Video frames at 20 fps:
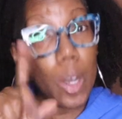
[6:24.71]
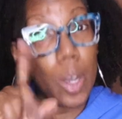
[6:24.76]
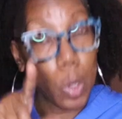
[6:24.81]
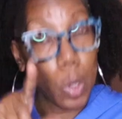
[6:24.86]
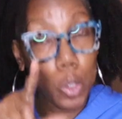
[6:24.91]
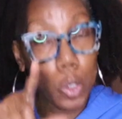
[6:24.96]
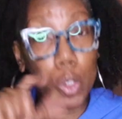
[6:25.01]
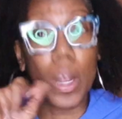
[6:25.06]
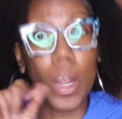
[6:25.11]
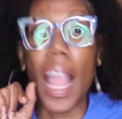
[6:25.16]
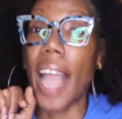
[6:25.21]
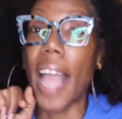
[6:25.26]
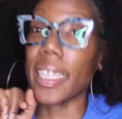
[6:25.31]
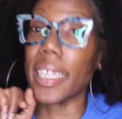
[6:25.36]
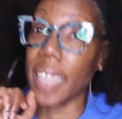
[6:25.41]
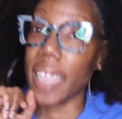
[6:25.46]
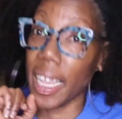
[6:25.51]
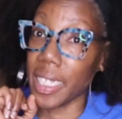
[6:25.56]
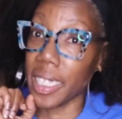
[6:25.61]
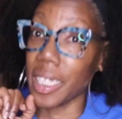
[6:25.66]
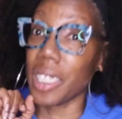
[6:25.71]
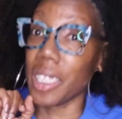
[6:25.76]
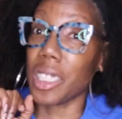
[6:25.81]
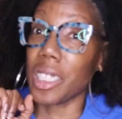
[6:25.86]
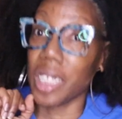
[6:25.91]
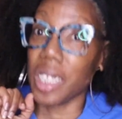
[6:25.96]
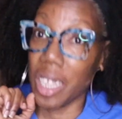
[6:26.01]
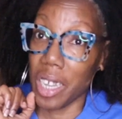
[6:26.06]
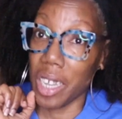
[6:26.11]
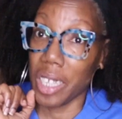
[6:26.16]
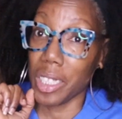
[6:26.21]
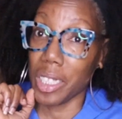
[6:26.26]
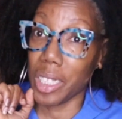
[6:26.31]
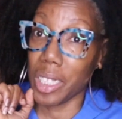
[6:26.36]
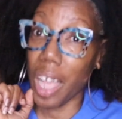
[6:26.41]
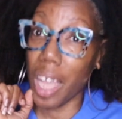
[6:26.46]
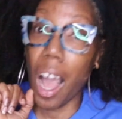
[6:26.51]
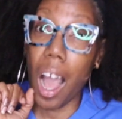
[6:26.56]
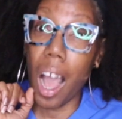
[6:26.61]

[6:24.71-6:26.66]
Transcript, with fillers: Uhtred has Haesten's sons.